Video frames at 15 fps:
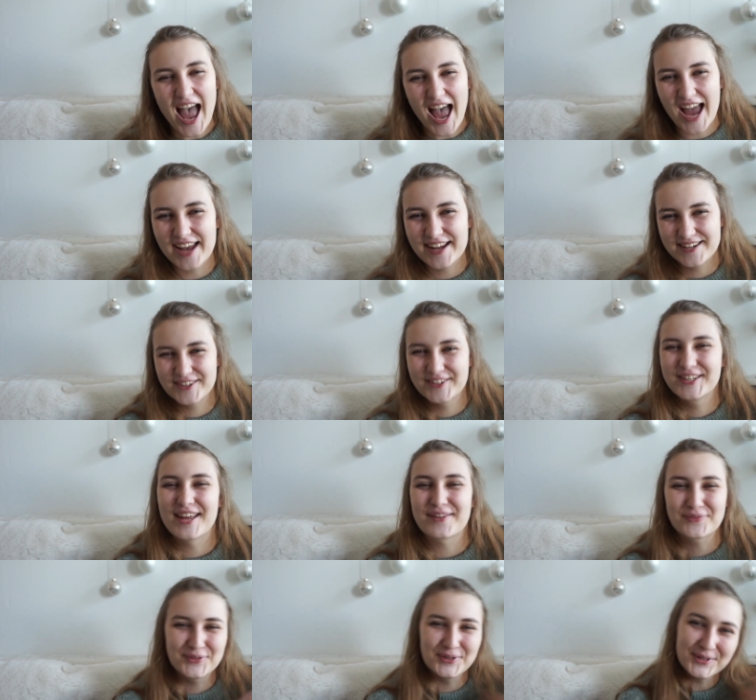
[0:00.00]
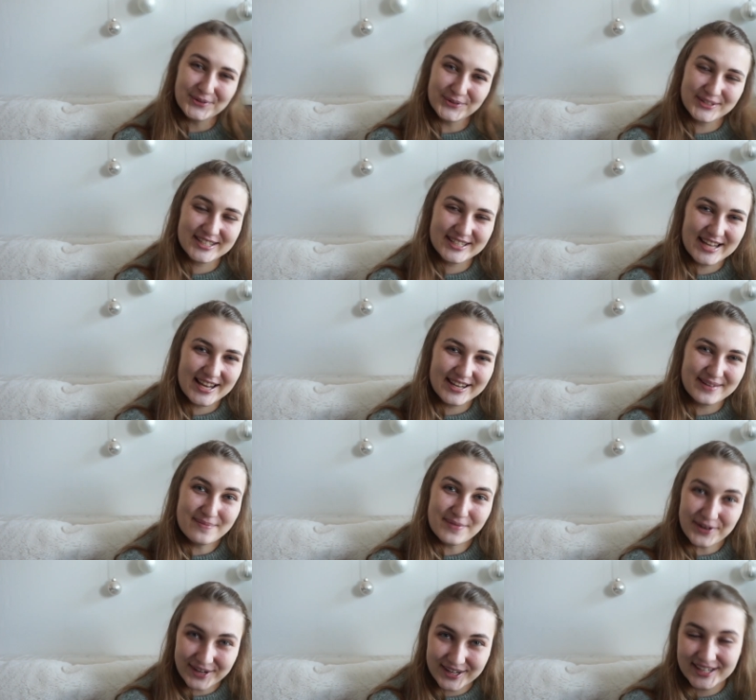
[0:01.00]
I don't have to use it
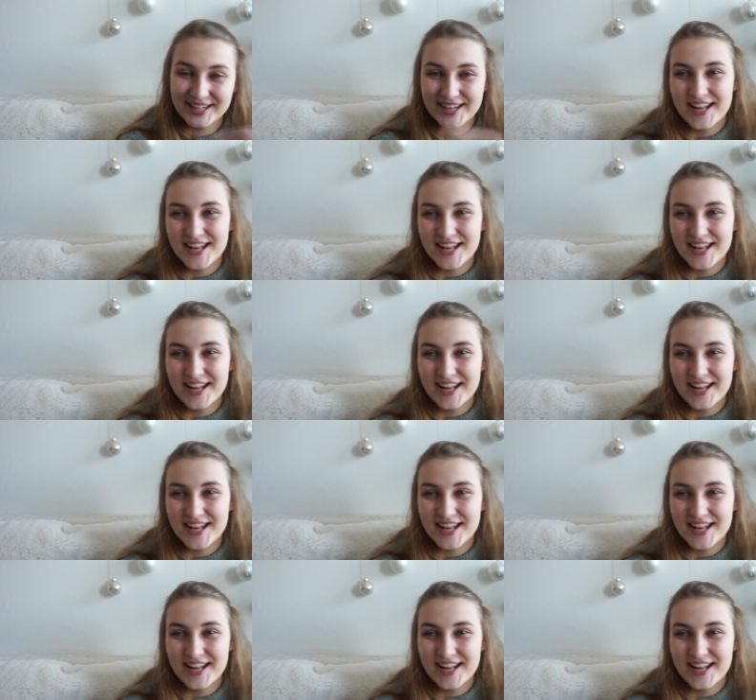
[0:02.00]
anymore.